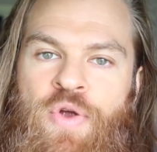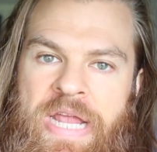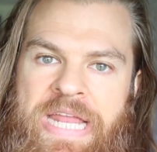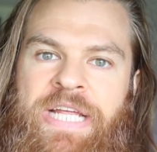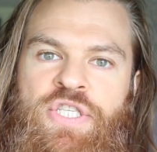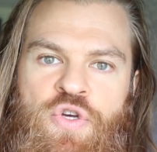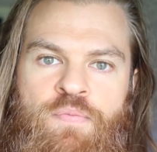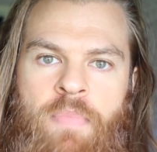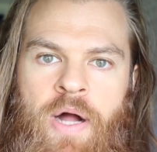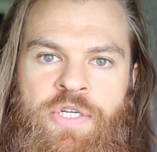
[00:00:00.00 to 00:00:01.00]
You're eating too
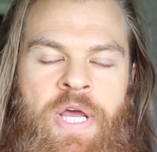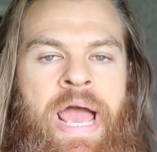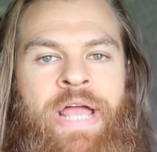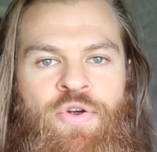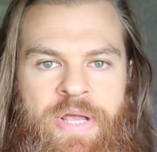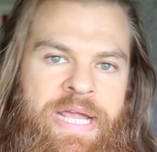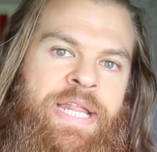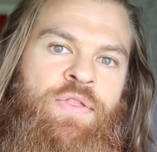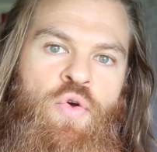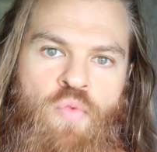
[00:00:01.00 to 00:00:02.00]
much and you're
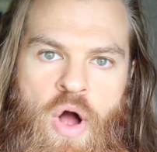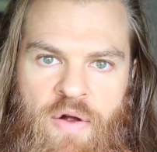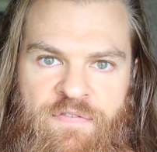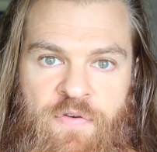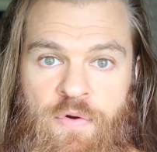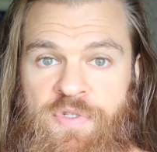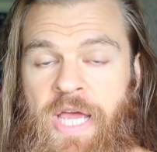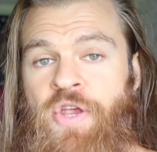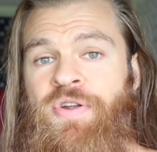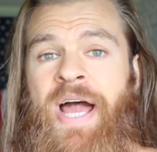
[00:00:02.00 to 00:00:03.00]
eating the wrong foods
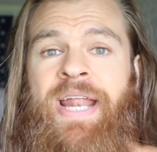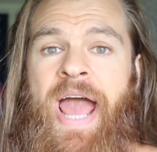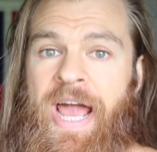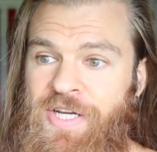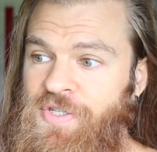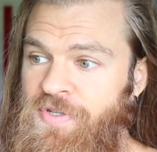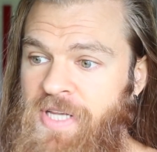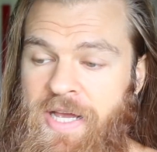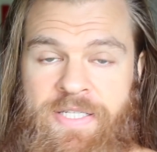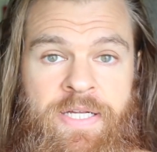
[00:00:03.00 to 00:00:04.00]
and you're not
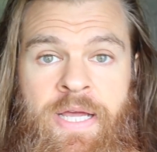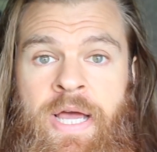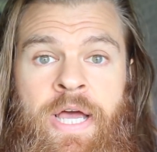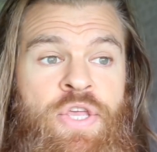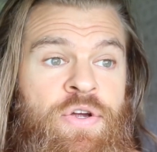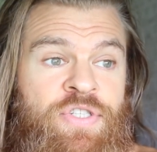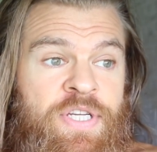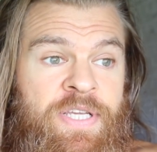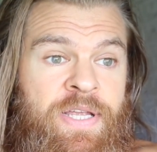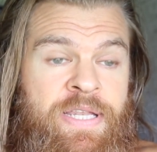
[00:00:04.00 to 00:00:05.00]
exercising. You're
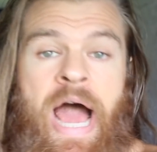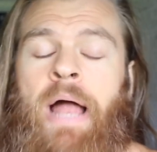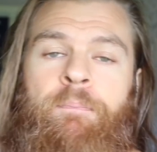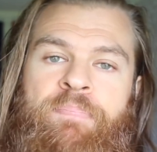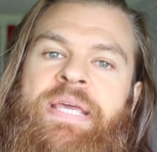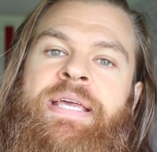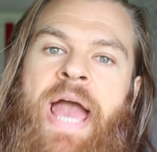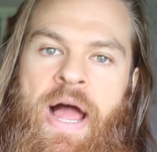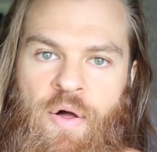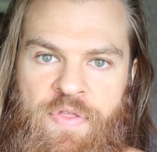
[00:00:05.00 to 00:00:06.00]
just not being
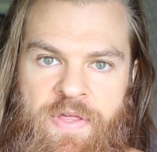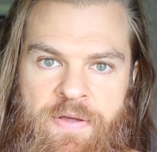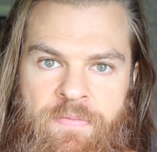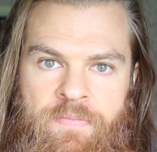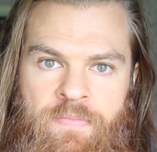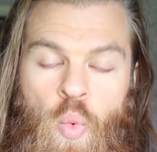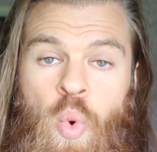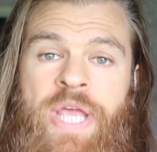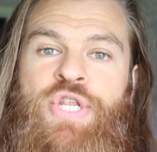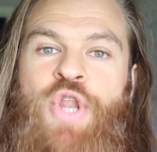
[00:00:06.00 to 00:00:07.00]
healthy.
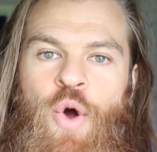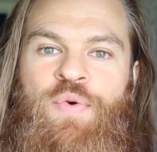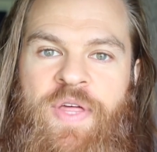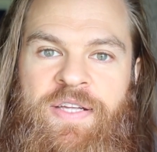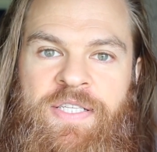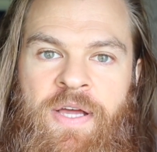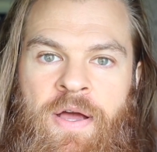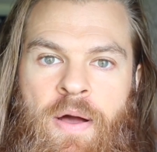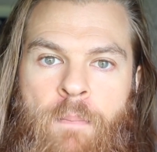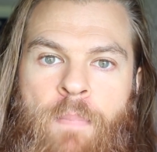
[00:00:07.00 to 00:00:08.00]
We know this.
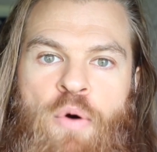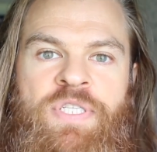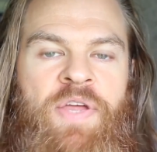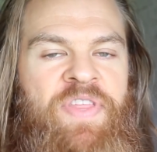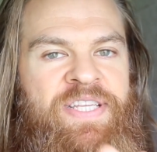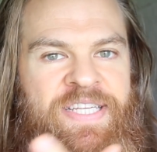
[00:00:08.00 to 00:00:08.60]
Most of the